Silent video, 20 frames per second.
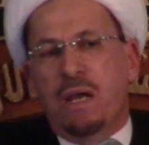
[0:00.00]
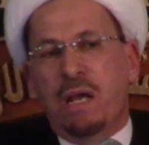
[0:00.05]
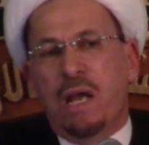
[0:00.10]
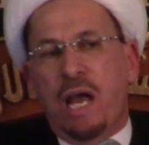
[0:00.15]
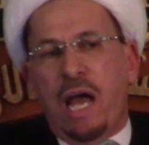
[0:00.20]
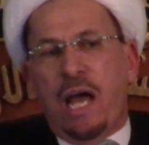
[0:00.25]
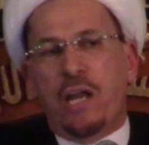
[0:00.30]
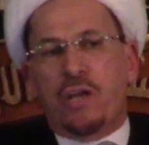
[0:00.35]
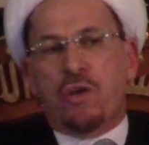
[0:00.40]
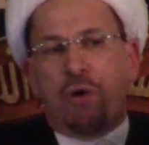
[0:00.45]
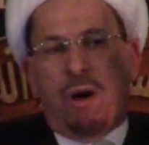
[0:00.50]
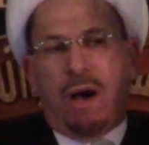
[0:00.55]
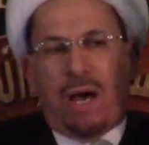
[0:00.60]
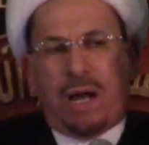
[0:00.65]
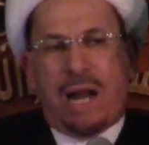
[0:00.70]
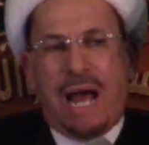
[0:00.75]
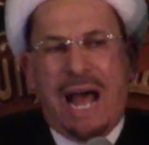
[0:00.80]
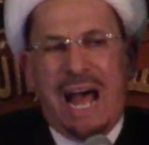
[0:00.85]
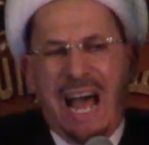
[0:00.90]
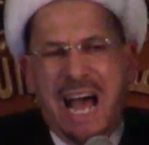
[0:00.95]
and you are
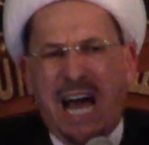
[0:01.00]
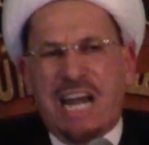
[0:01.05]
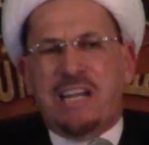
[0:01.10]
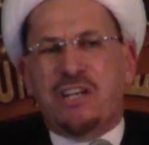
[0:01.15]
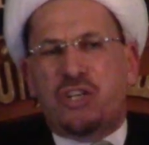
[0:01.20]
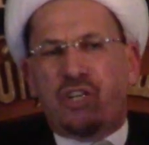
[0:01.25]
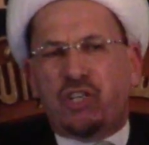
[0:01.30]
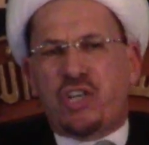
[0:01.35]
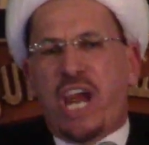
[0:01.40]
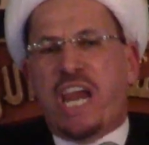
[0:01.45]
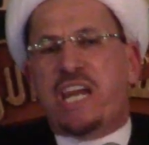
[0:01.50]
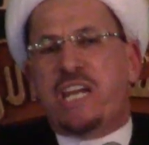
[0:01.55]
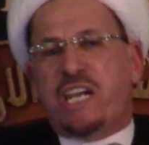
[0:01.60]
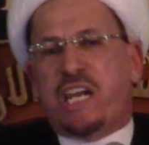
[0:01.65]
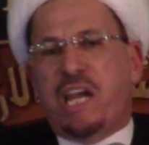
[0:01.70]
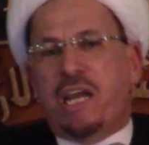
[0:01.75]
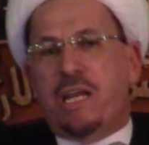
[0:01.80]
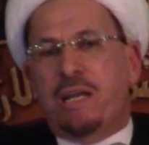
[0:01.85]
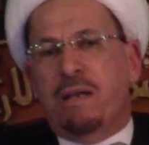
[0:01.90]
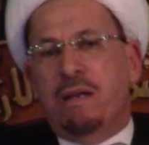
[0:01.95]

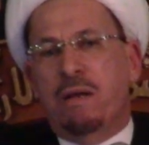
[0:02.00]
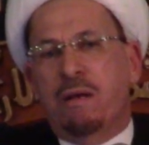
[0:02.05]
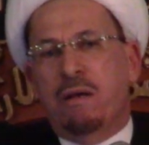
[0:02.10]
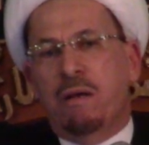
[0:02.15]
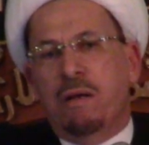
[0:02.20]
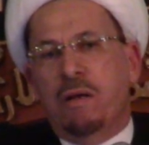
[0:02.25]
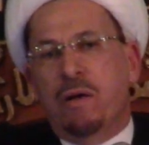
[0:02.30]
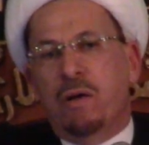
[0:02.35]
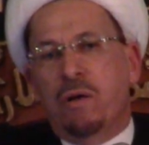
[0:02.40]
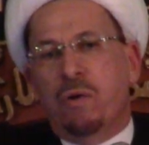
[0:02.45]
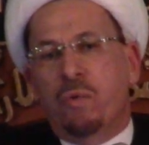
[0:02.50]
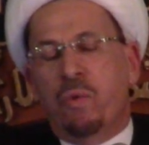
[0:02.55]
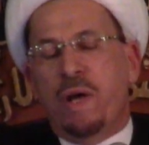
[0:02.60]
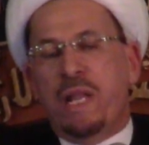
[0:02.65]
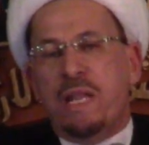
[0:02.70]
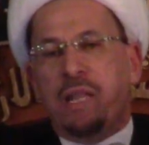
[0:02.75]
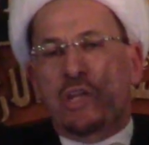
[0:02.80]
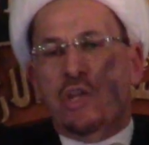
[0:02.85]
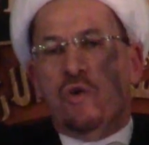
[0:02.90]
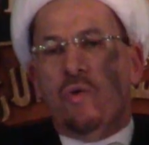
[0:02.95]
unshaken
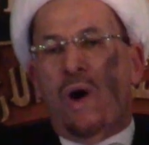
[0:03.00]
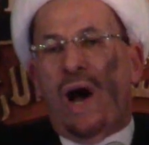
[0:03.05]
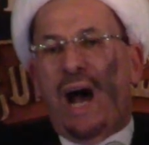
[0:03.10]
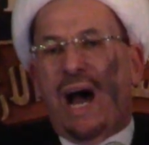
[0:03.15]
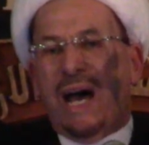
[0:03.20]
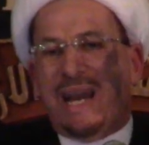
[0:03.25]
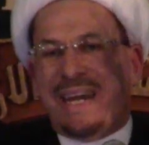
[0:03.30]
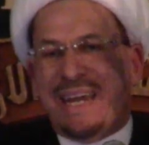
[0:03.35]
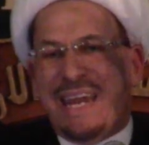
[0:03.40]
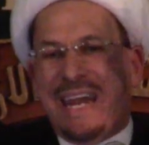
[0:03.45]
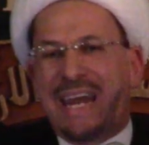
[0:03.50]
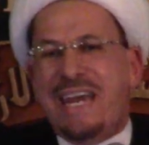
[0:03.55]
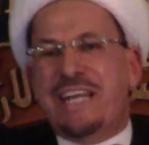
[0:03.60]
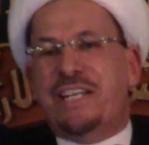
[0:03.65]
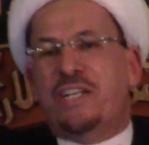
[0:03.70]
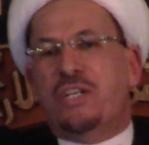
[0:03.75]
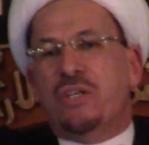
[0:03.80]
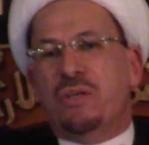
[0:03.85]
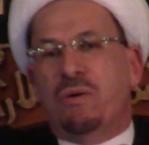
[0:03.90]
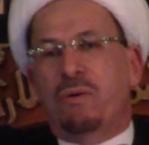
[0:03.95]
when you are
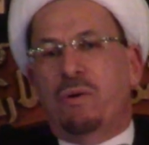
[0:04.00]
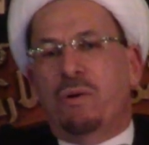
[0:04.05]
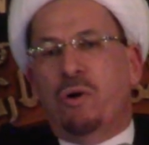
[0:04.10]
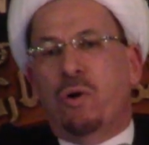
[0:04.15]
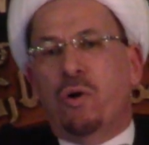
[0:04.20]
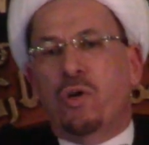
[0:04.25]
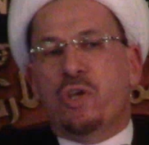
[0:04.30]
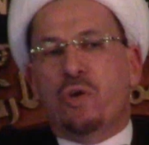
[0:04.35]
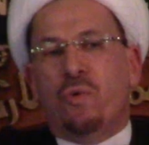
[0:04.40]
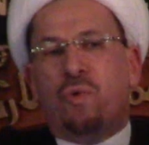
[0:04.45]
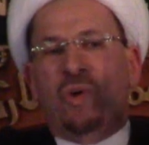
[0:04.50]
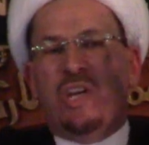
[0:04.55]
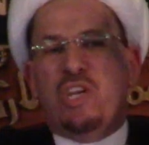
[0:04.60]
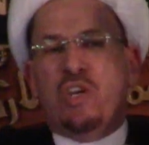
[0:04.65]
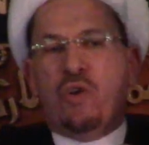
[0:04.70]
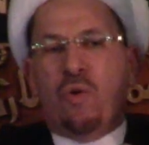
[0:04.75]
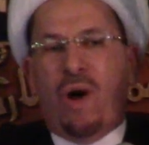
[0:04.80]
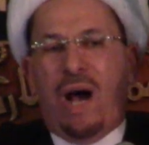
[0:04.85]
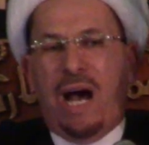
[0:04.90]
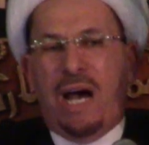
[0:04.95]
hit or when you
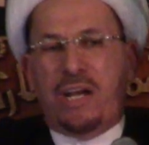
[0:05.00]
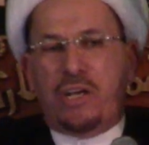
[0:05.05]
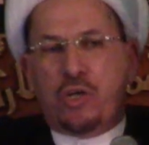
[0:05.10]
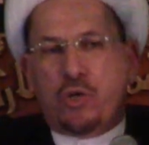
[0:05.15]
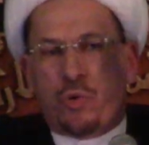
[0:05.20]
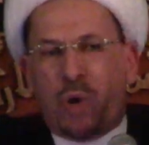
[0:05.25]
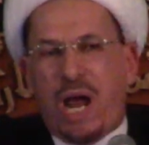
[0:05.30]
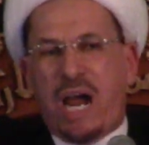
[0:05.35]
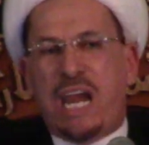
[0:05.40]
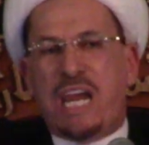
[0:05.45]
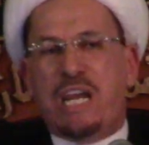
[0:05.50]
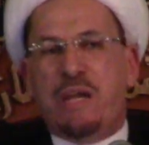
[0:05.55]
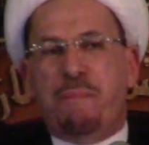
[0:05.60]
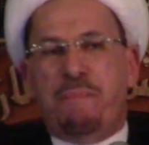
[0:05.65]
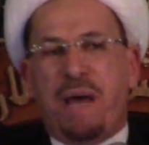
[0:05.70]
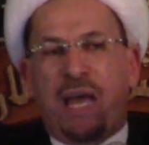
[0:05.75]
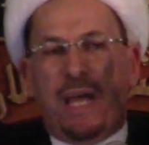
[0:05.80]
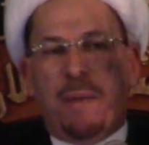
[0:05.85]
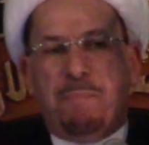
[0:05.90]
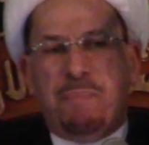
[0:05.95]
are tried by
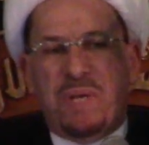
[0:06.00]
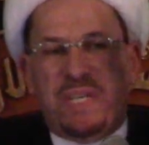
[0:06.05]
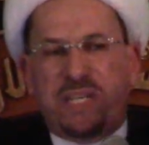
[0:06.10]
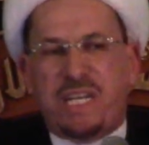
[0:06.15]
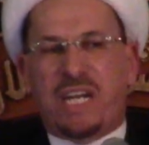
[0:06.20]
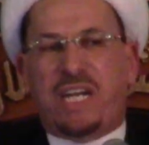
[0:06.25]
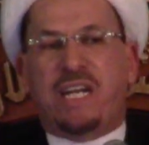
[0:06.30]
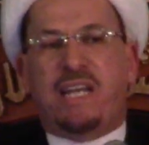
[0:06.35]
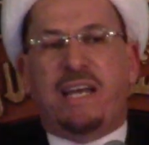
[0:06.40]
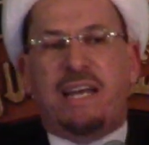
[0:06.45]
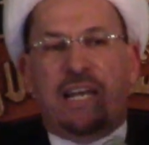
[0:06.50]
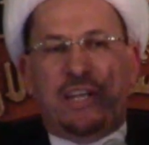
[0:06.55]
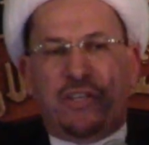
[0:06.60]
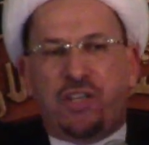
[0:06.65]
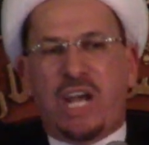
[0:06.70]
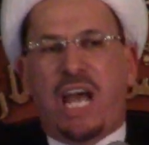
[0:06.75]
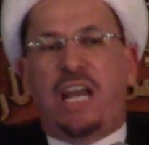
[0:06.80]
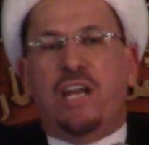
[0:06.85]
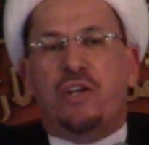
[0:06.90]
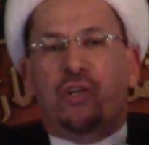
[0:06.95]
a particular
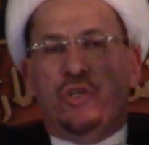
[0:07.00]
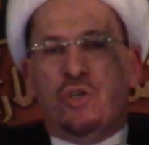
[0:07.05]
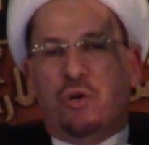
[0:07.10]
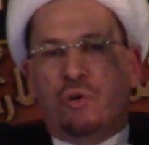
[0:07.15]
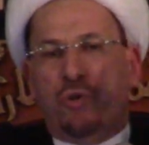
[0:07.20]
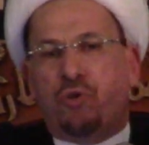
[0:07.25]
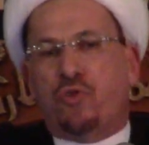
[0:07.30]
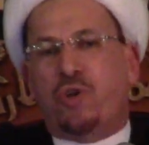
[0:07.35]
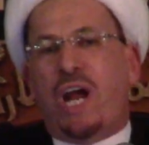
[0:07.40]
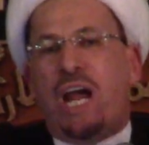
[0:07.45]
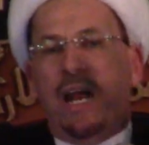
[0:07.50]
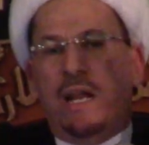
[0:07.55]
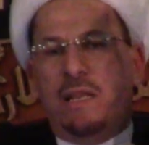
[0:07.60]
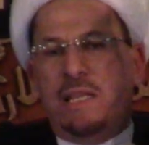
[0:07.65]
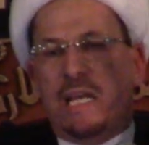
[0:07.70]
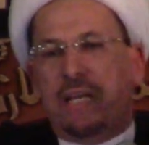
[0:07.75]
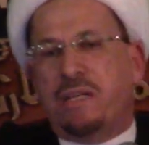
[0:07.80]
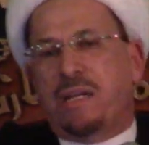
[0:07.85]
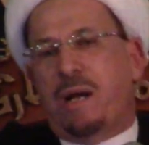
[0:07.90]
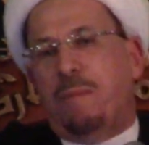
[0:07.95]
challenge or trial
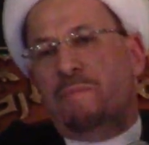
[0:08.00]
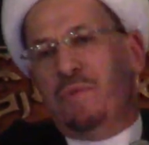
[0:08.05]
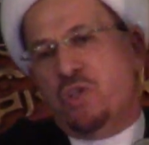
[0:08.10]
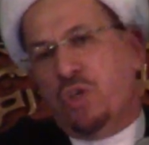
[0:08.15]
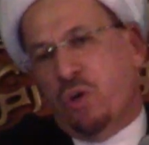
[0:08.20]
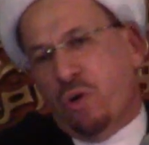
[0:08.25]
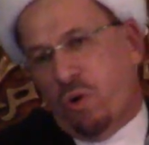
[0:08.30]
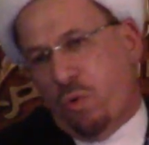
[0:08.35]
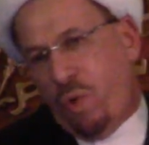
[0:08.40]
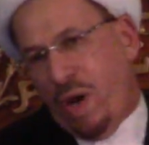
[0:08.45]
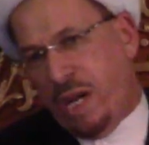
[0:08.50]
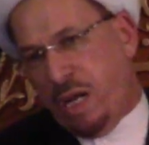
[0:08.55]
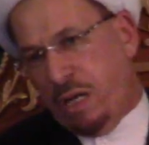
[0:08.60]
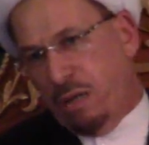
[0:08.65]
that comes your way.